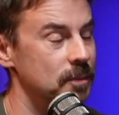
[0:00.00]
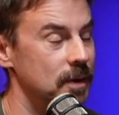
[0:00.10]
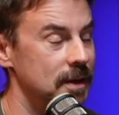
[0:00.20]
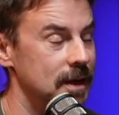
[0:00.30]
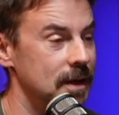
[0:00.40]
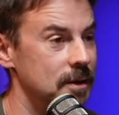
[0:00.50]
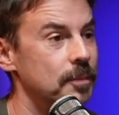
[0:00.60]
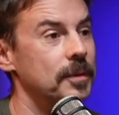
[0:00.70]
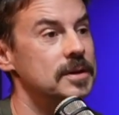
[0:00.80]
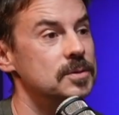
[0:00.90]
putting that in a
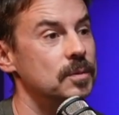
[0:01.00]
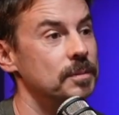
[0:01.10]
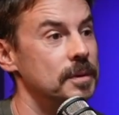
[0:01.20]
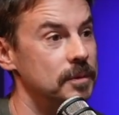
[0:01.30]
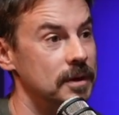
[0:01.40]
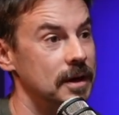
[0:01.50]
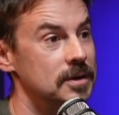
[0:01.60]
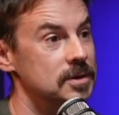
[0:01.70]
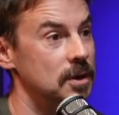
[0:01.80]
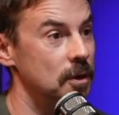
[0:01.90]
place where people can
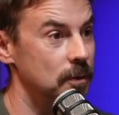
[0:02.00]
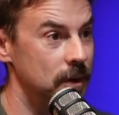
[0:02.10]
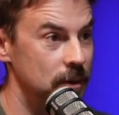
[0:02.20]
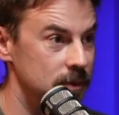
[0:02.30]
actually go in,